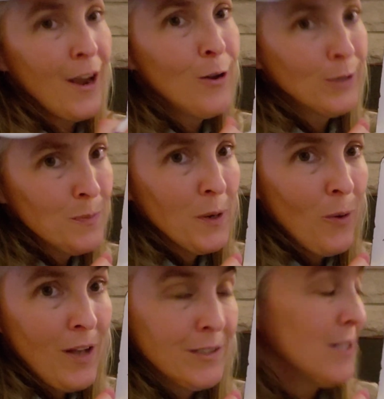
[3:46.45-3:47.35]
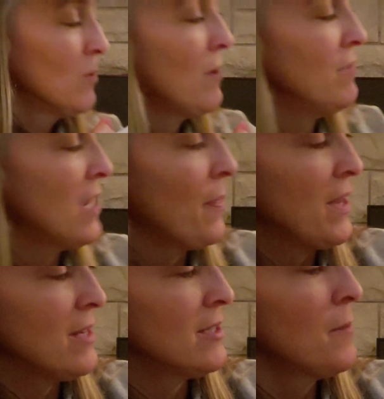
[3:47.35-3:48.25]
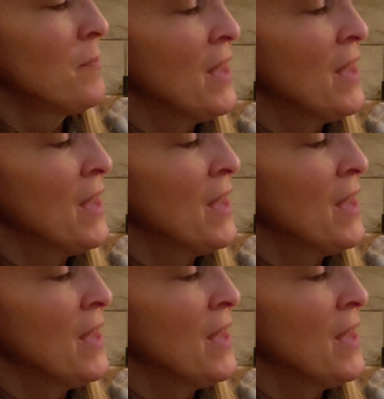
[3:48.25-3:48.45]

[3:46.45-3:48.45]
I know it's been a while since we've done these.